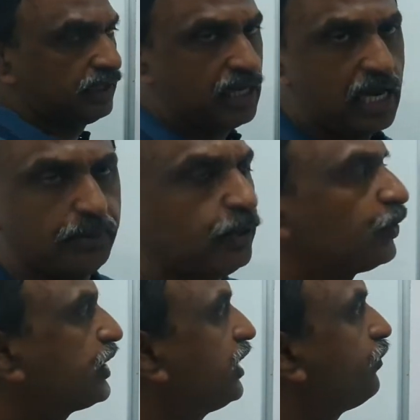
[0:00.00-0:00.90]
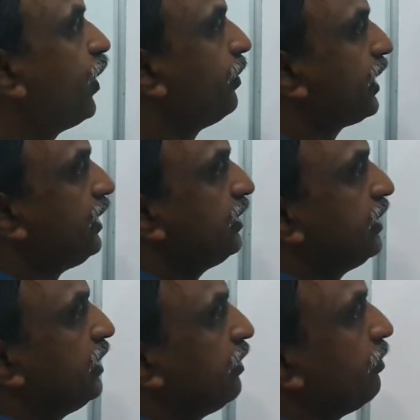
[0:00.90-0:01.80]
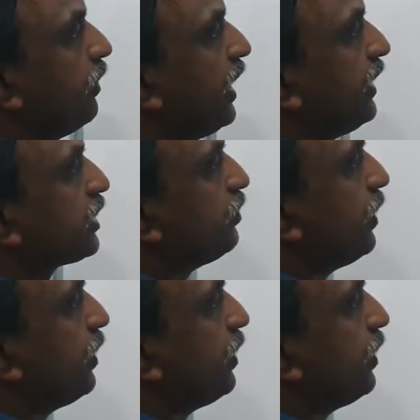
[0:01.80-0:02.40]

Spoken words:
I will be using the formula minus